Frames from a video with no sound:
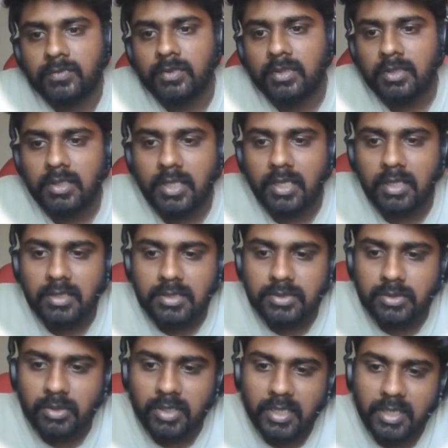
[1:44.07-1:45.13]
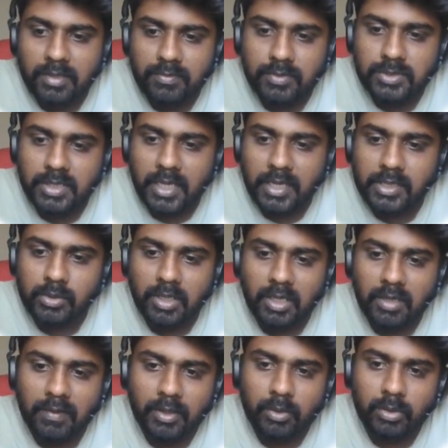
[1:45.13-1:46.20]
Yeah, so here if you see, I do
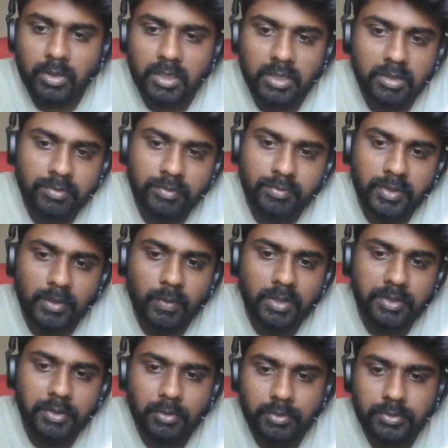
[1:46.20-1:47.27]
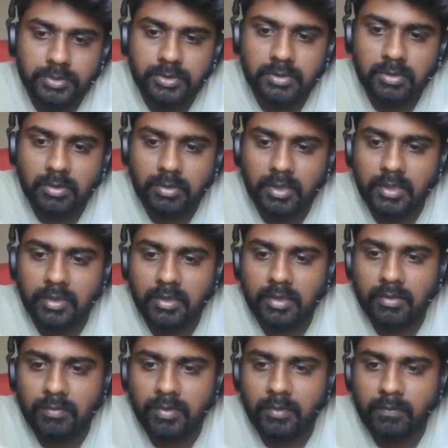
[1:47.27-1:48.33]
have around 51 rows. Okay,
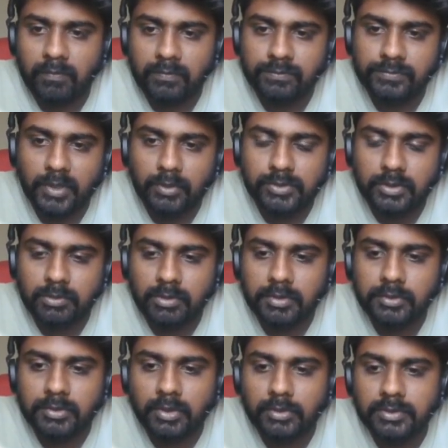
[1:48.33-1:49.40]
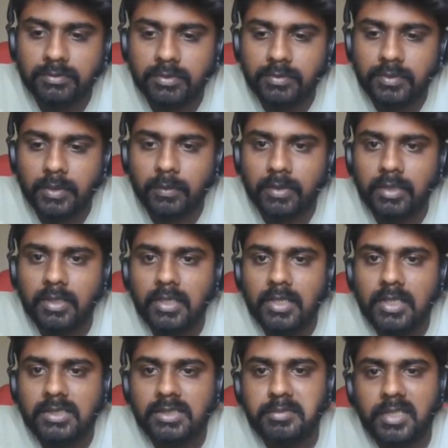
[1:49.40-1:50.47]
from 1001 to 1051.
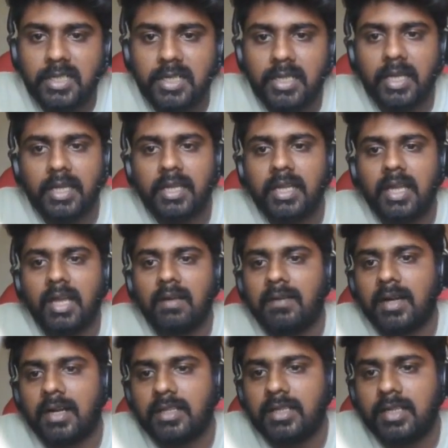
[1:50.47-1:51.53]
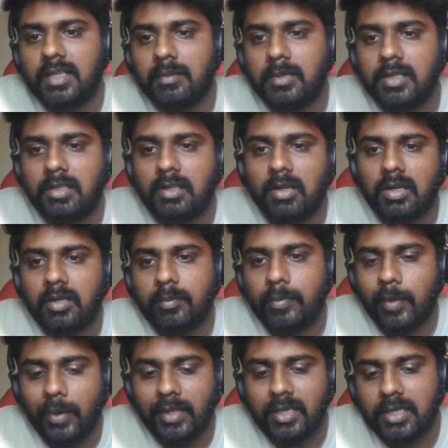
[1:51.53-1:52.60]
Similarly, I have another table called
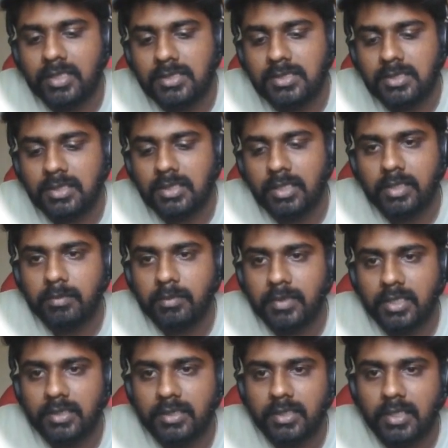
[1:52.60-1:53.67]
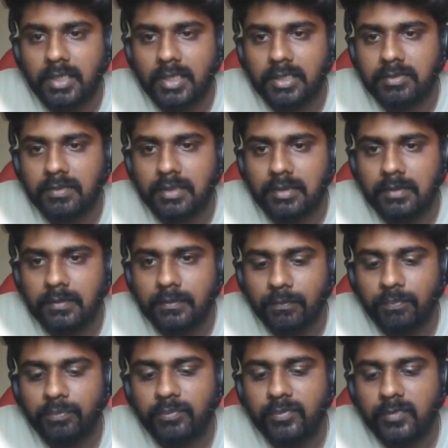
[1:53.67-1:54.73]
product test. Let me run that as
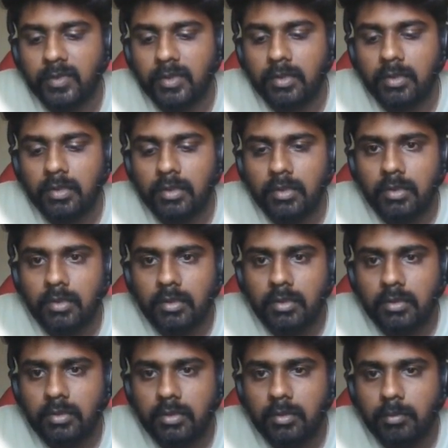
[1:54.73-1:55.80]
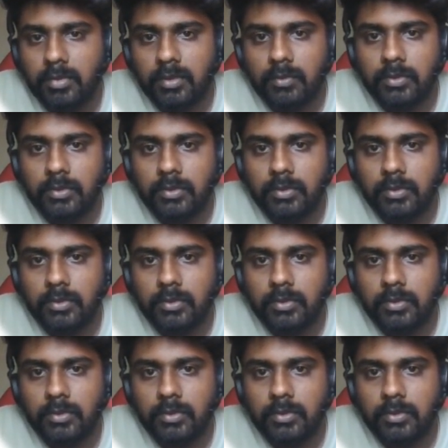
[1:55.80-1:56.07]
well.